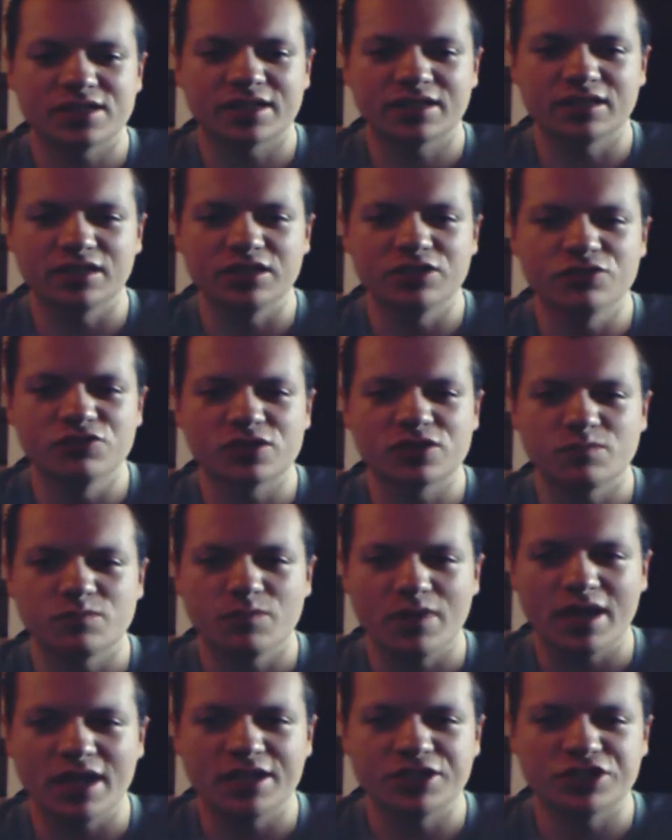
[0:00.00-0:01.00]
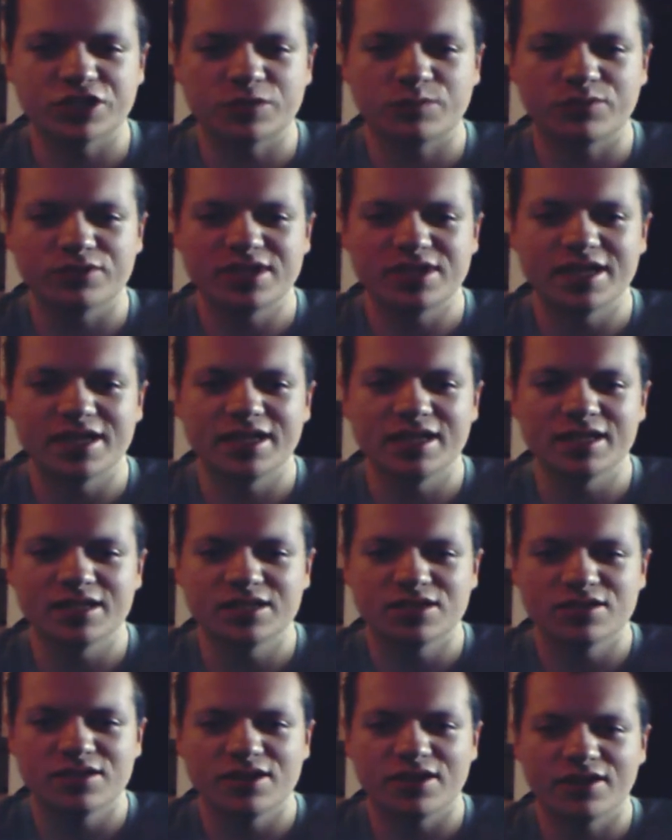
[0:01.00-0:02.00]
like they use magic pertaining
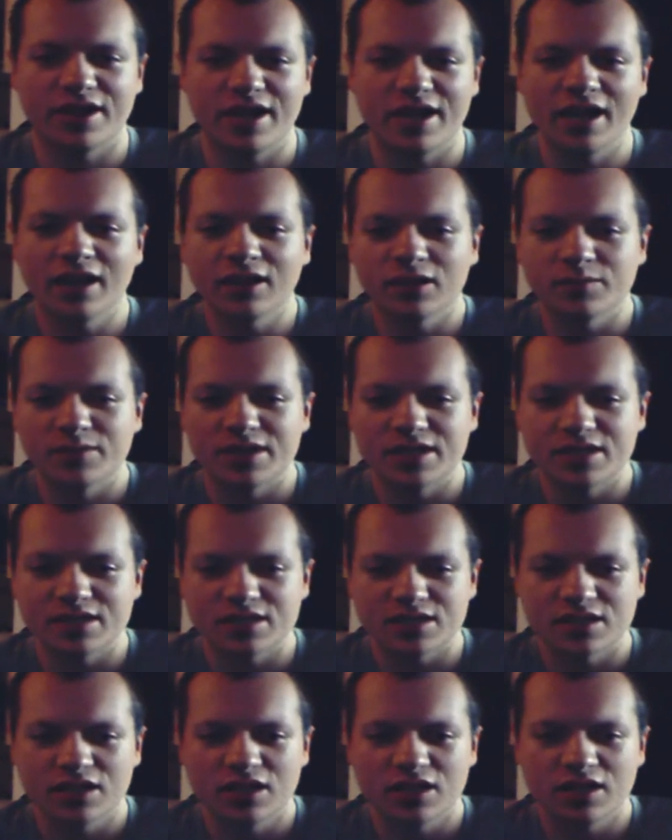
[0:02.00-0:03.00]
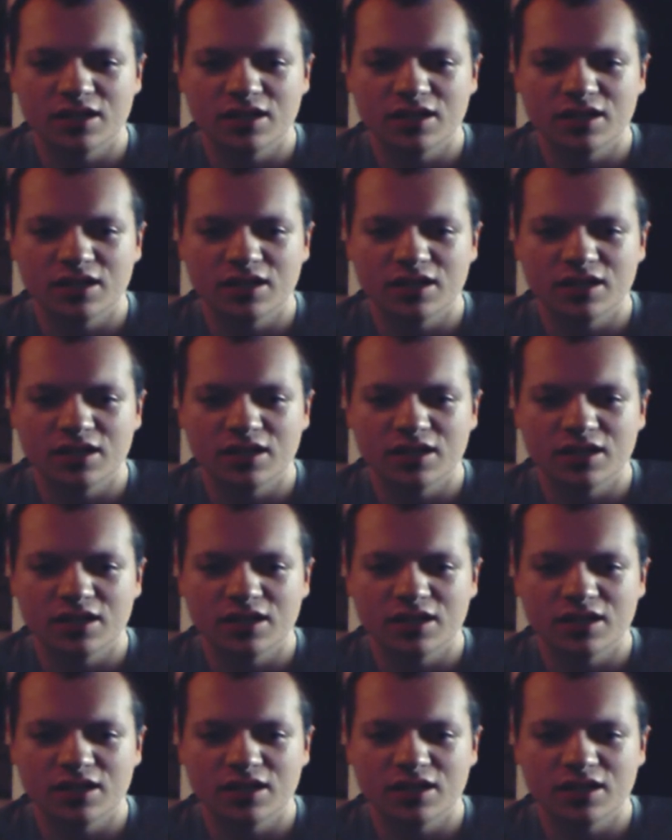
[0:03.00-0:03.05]
to their element.